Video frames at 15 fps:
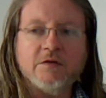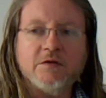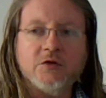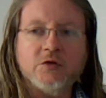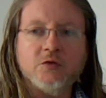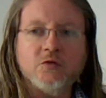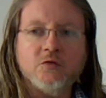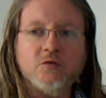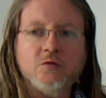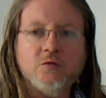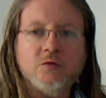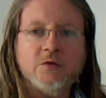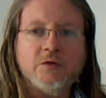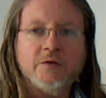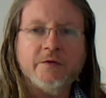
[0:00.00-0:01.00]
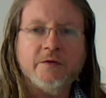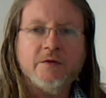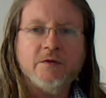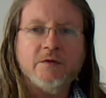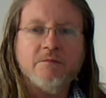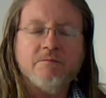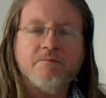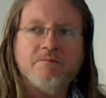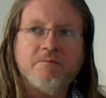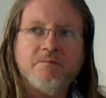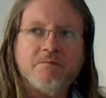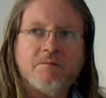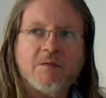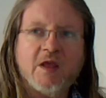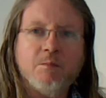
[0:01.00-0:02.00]
to
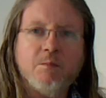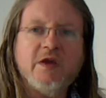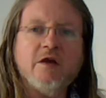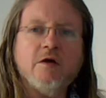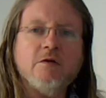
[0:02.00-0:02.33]
be a